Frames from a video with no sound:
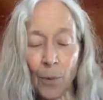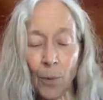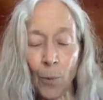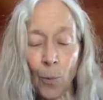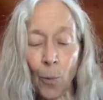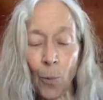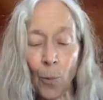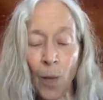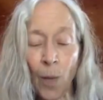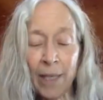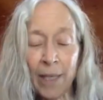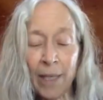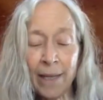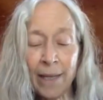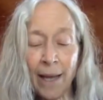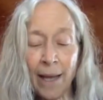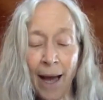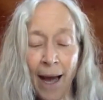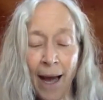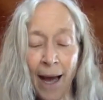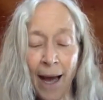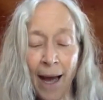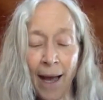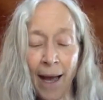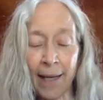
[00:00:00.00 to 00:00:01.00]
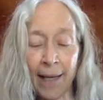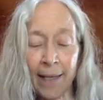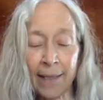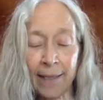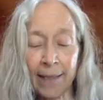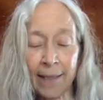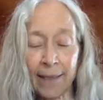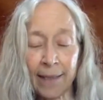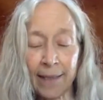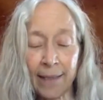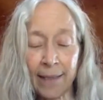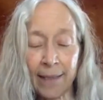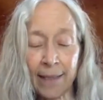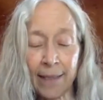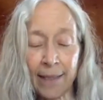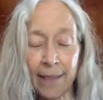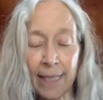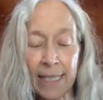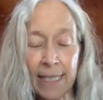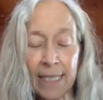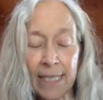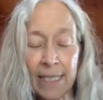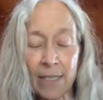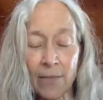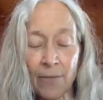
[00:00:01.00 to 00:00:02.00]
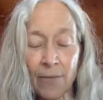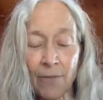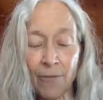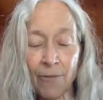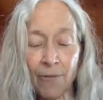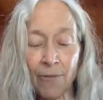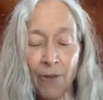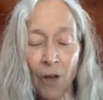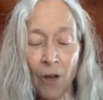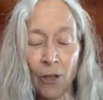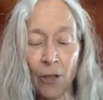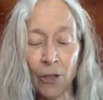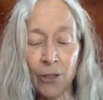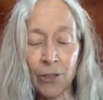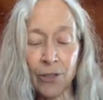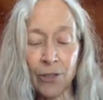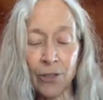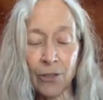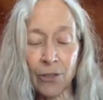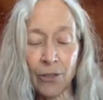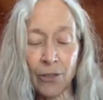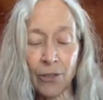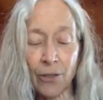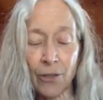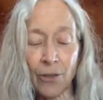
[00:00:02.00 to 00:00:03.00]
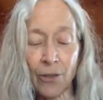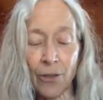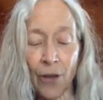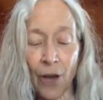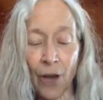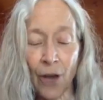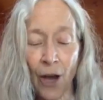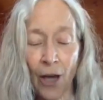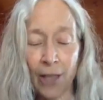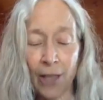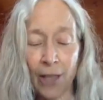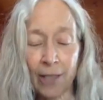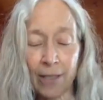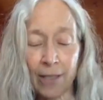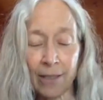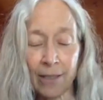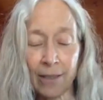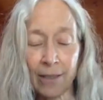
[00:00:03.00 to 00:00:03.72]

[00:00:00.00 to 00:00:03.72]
One eye is the false thought,